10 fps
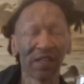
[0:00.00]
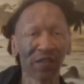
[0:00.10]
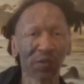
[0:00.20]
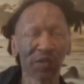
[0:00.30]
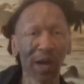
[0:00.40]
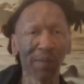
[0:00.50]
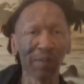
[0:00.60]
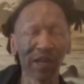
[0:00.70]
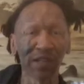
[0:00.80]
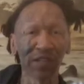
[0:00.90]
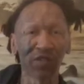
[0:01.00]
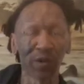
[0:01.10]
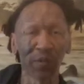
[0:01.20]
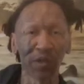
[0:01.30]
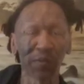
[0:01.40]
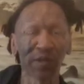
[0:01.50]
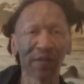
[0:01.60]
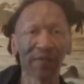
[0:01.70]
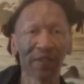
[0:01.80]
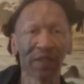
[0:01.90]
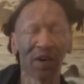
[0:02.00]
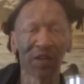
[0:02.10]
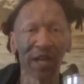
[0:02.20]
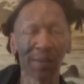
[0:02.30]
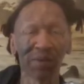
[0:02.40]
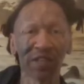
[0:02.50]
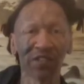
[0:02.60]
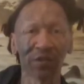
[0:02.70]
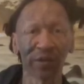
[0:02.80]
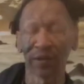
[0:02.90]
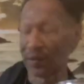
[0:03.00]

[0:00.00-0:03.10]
and this will not be making the trip with me on the Appalachian